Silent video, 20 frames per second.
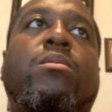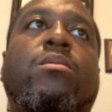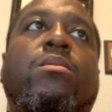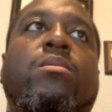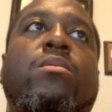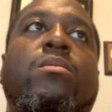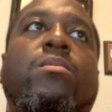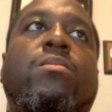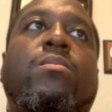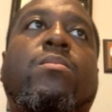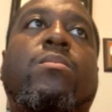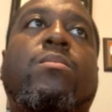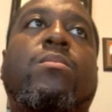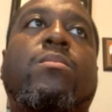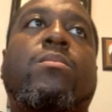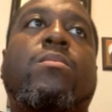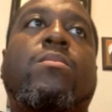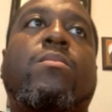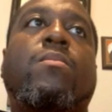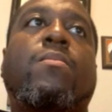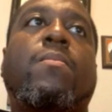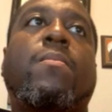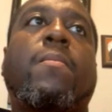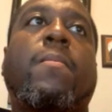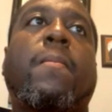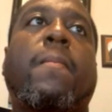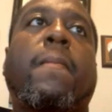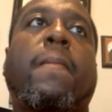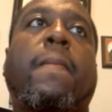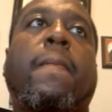
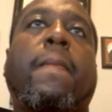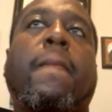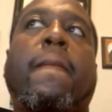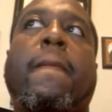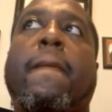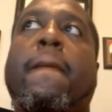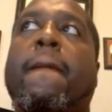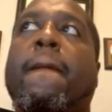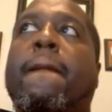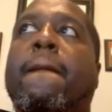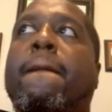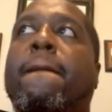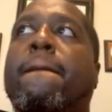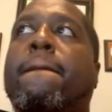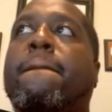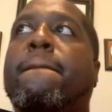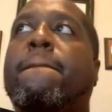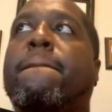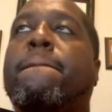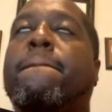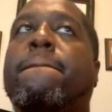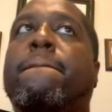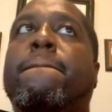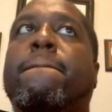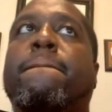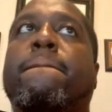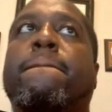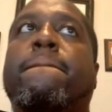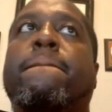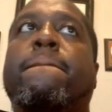
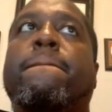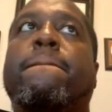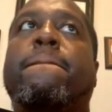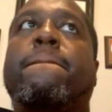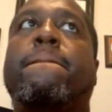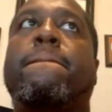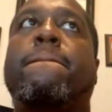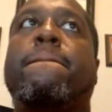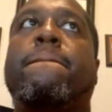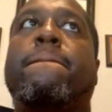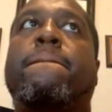(silent)